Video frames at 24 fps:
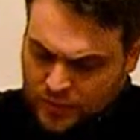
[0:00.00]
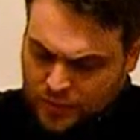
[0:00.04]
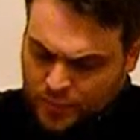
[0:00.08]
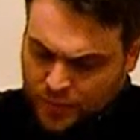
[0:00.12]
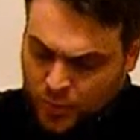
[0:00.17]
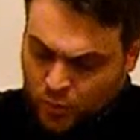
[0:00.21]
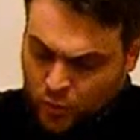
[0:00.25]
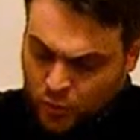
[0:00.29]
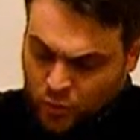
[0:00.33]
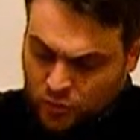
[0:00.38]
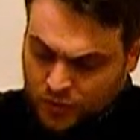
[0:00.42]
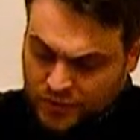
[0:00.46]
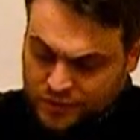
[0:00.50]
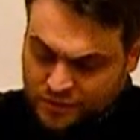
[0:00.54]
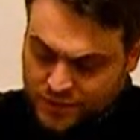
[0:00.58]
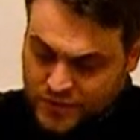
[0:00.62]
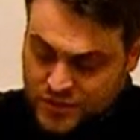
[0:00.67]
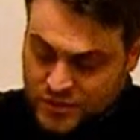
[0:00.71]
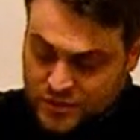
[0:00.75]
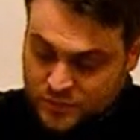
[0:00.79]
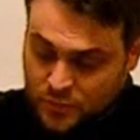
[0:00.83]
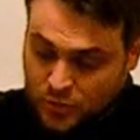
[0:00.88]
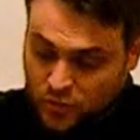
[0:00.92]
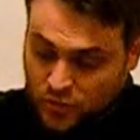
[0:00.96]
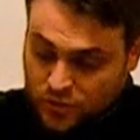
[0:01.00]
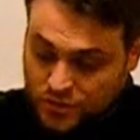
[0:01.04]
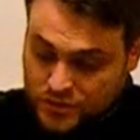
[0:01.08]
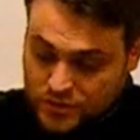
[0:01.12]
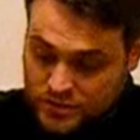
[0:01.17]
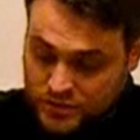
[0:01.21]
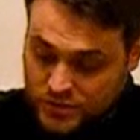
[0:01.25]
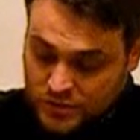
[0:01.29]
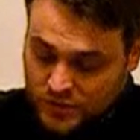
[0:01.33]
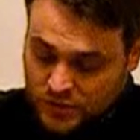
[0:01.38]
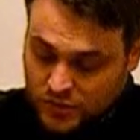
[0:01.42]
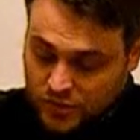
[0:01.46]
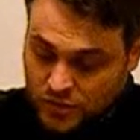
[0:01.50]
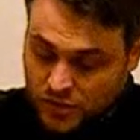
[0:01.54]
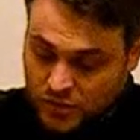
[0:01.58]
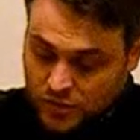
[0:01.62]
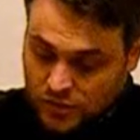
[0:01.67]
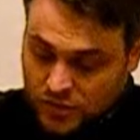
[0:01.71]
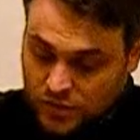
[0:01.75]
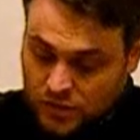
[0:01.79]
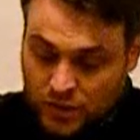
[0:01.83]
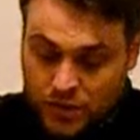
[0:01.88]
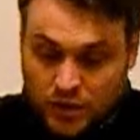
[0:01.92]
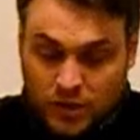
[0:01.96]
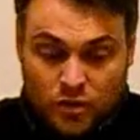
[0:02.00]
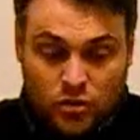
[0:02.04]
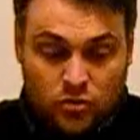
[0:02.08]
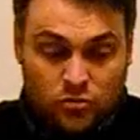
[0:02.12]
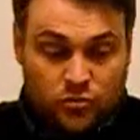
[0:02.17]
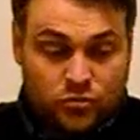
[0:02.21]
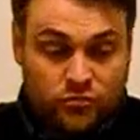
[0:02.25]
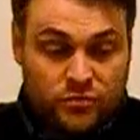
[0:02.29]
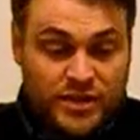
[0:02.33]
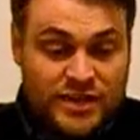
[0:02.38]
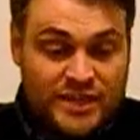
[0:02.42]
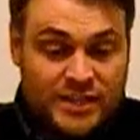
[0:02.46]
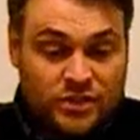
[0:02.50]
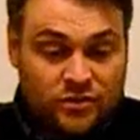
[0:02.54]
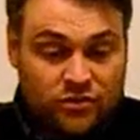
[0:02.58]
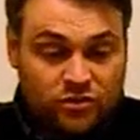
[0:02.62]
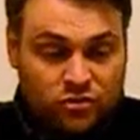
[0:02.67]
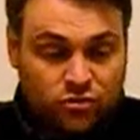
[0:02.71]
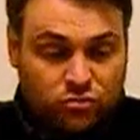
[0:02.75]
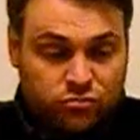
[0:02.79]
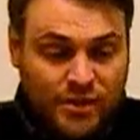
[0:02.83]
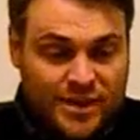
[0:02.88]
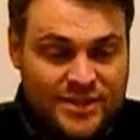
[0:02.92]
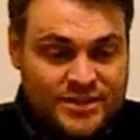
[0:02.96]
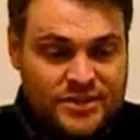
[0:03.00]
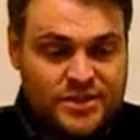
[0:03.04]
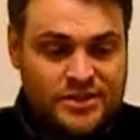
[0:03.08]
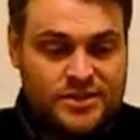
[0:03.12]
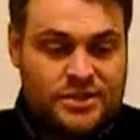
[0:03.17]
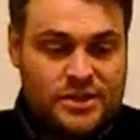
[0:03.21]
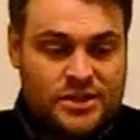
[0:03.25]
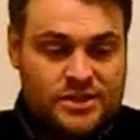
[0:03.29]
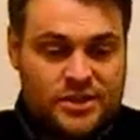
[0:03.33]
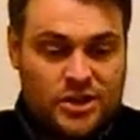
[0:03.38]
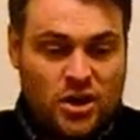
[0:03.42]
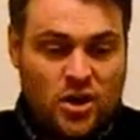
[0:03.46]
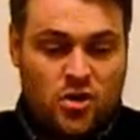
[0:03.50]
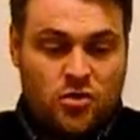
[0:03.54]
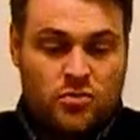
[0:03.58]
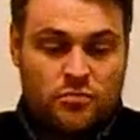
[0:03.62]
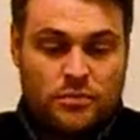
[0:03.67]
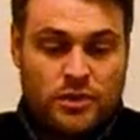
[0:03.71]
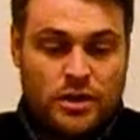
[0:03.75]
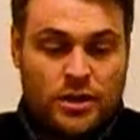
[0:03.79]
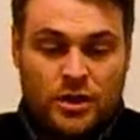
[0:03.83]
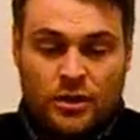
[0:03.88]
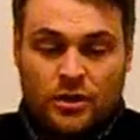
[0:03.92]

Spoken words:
Paul at this point really stresses this home.